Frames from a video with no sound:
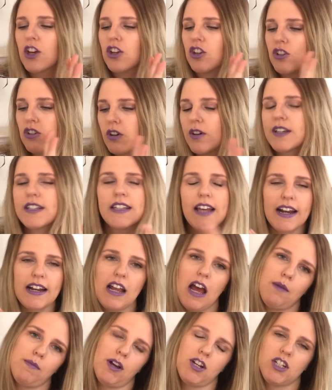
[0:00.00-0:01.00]
You know exactly
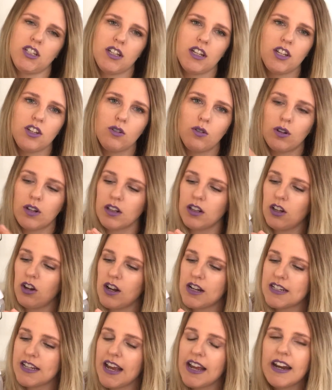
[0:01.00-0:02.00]
how much is in your little
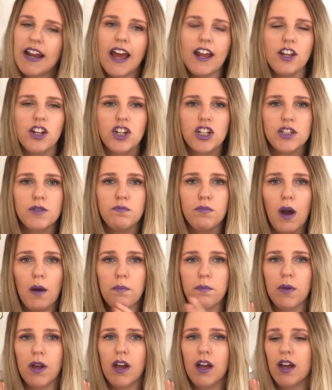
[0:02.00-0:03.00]
container, and you just
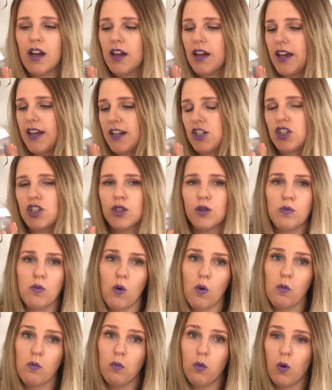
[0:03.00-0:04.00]
pop it into the
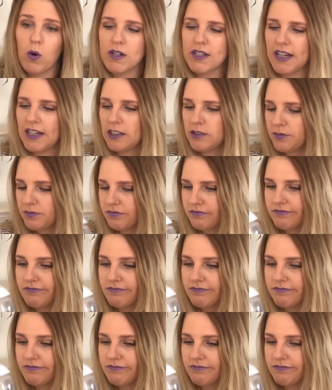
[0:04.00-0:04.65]
warm water.